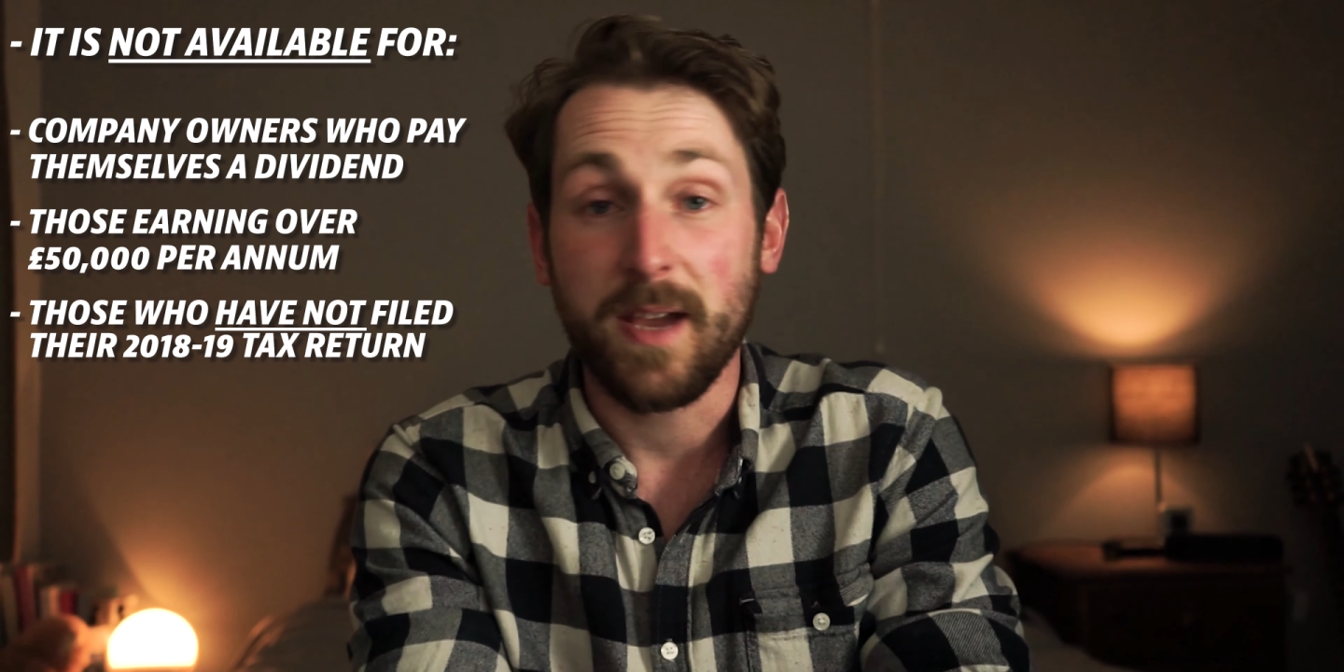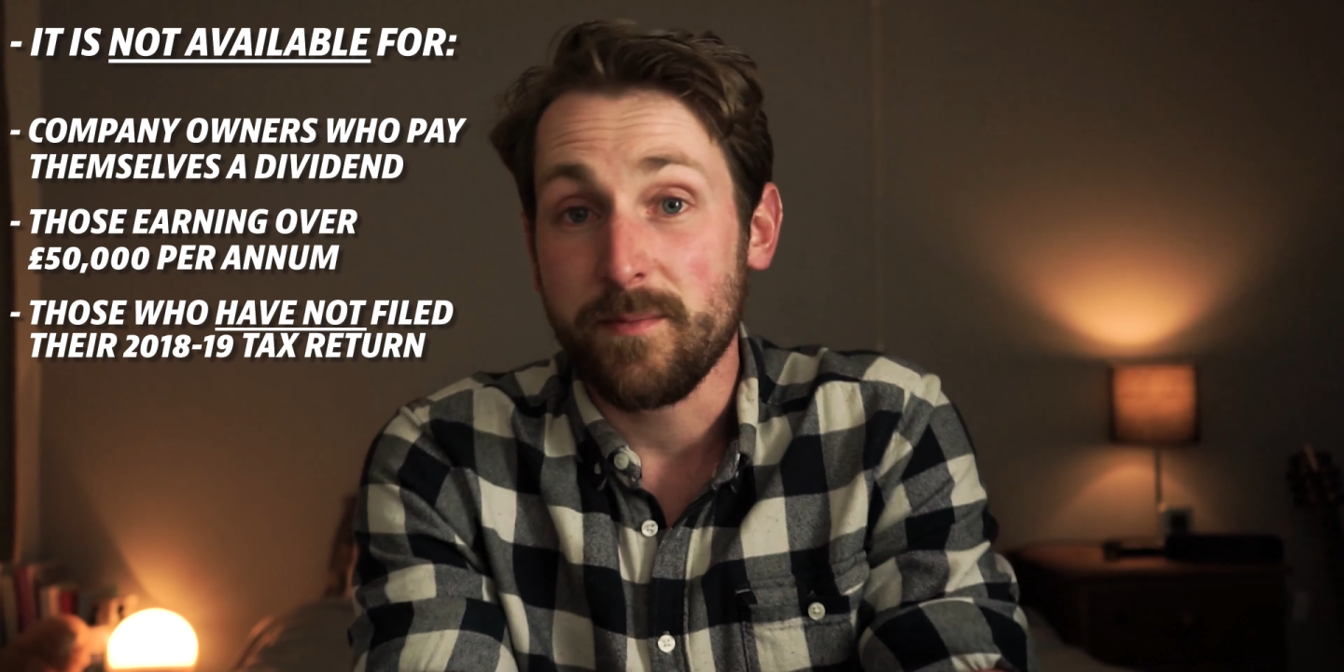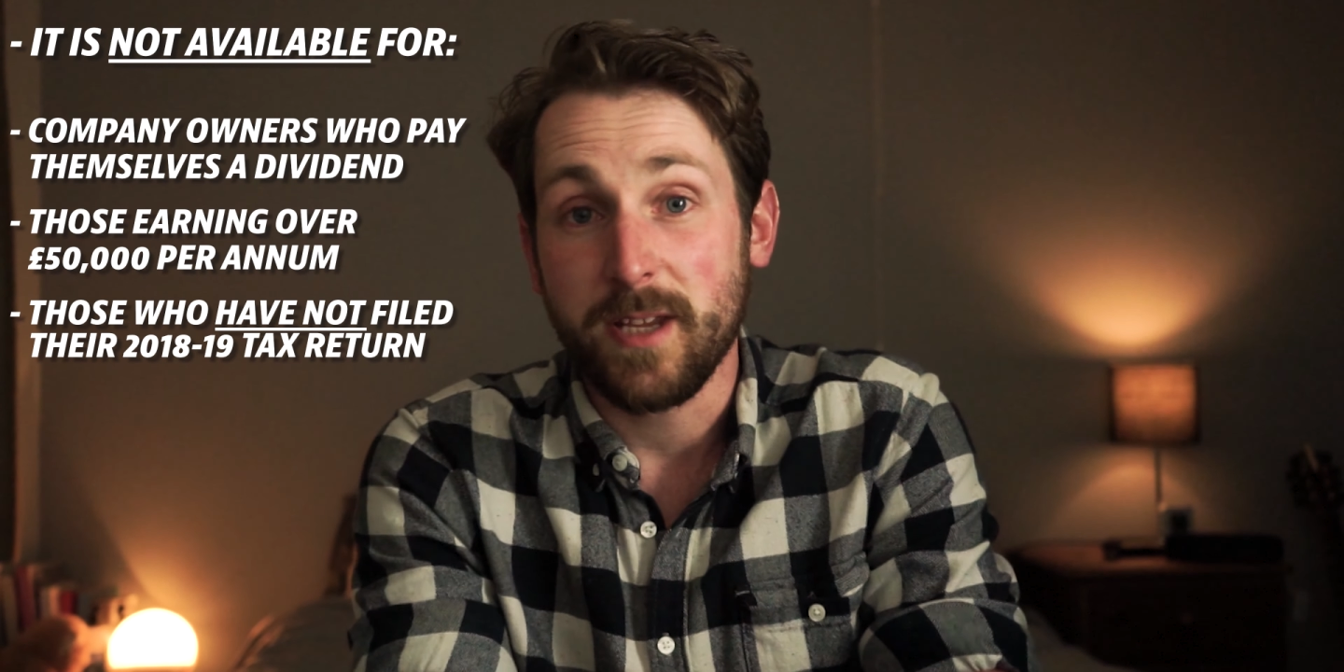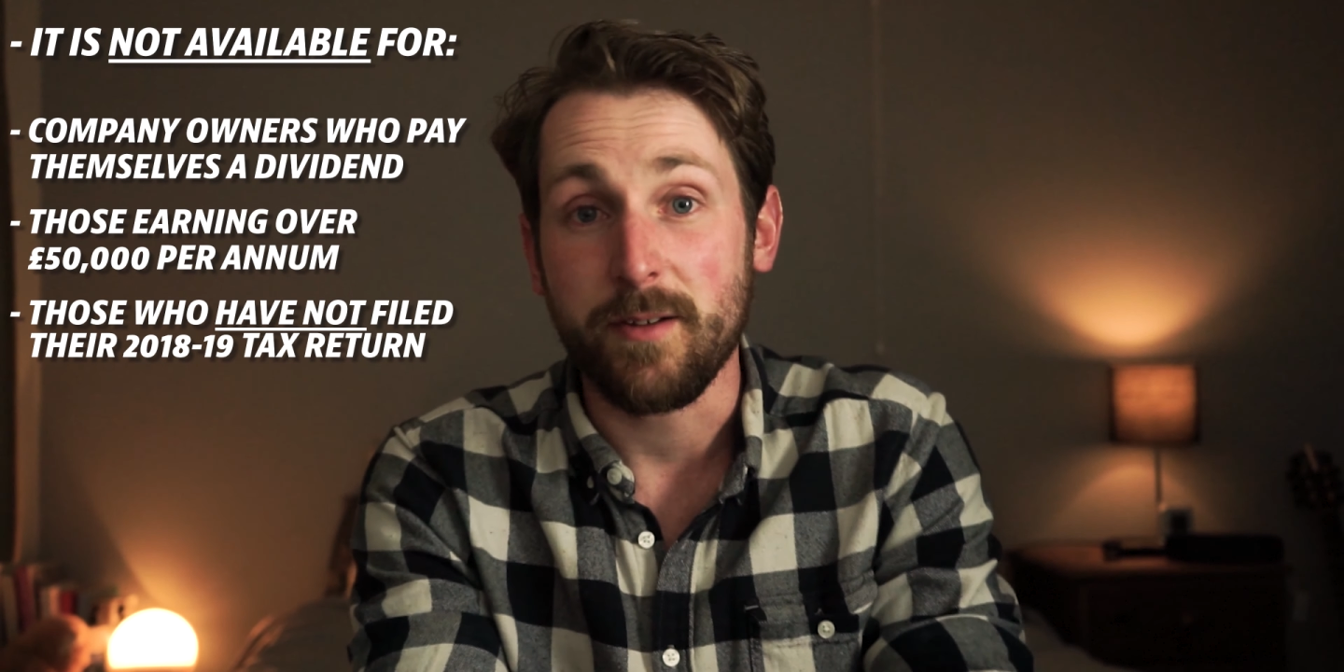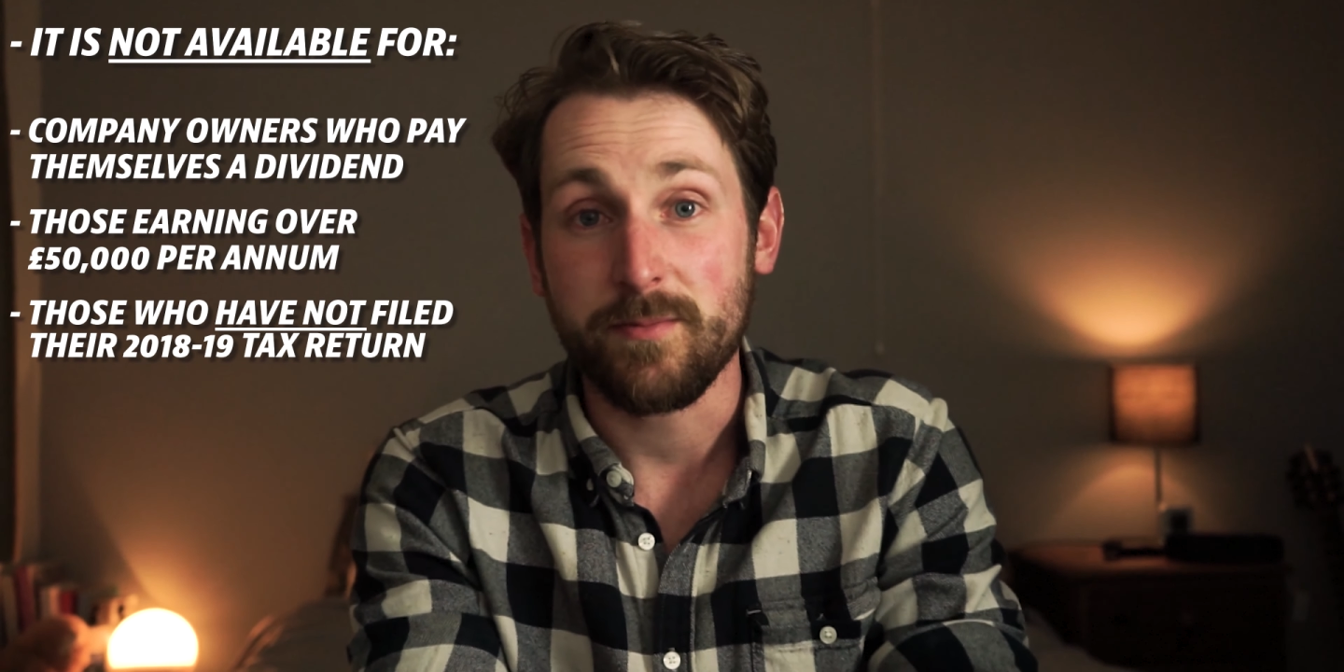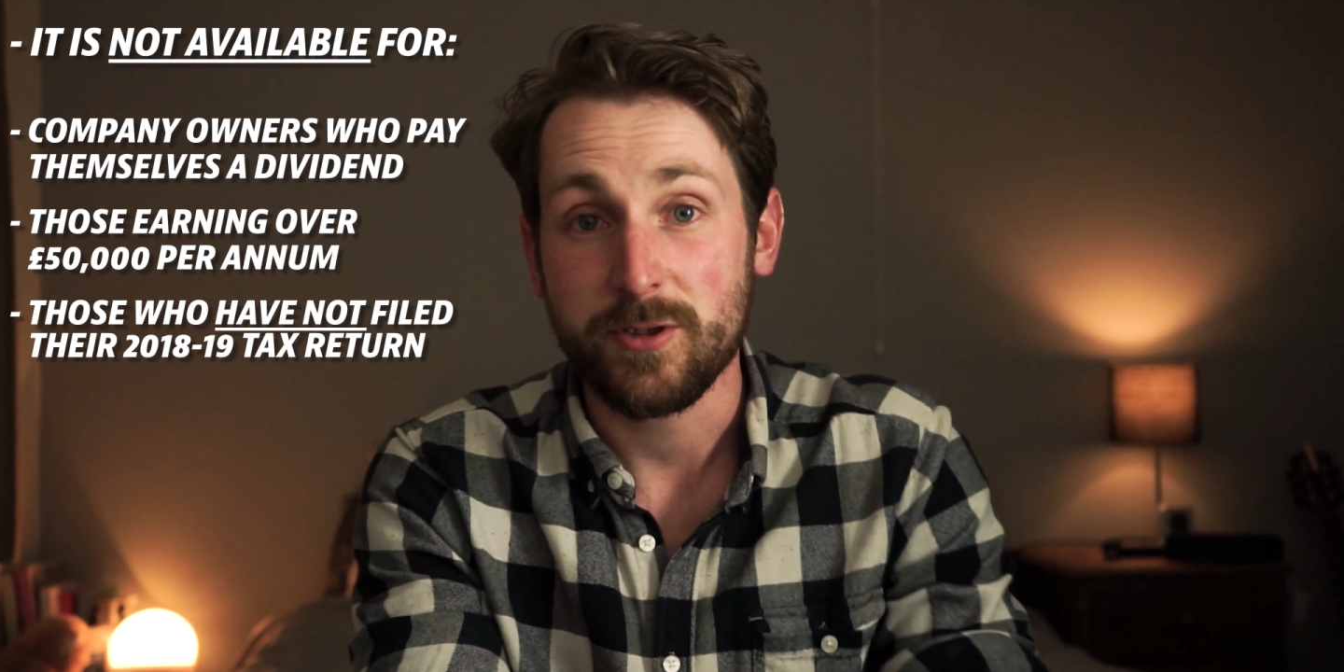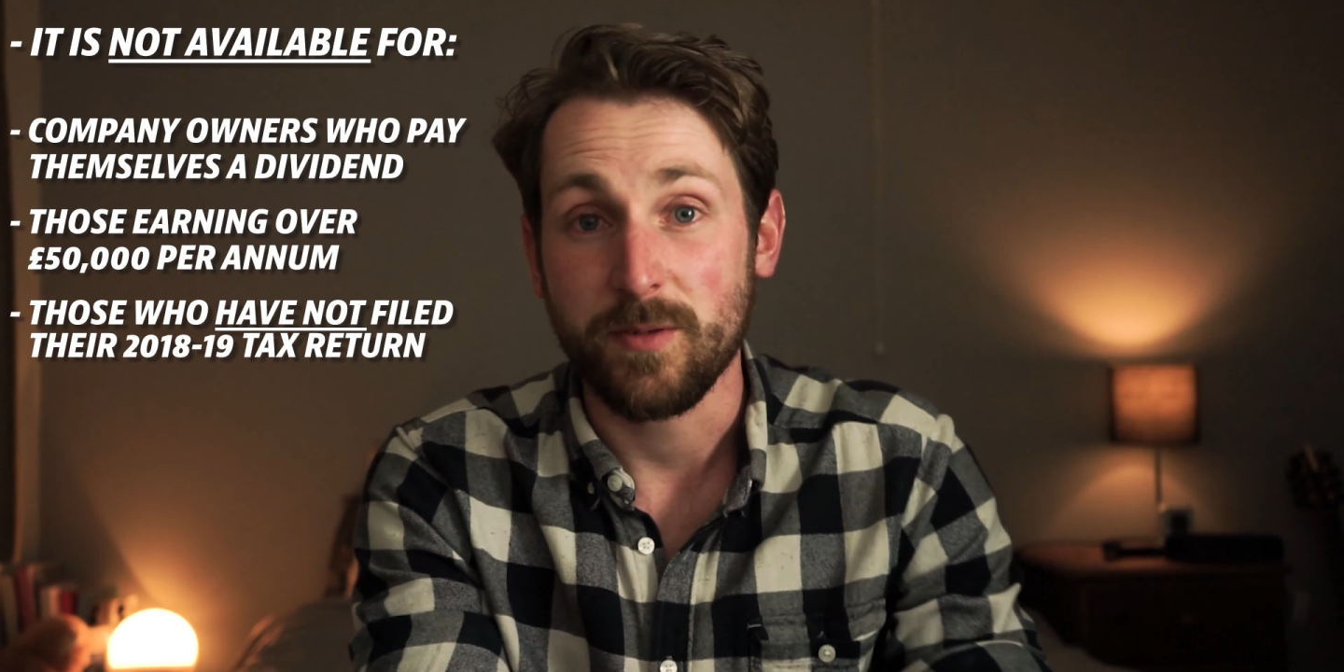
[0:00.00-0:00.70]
haven't yet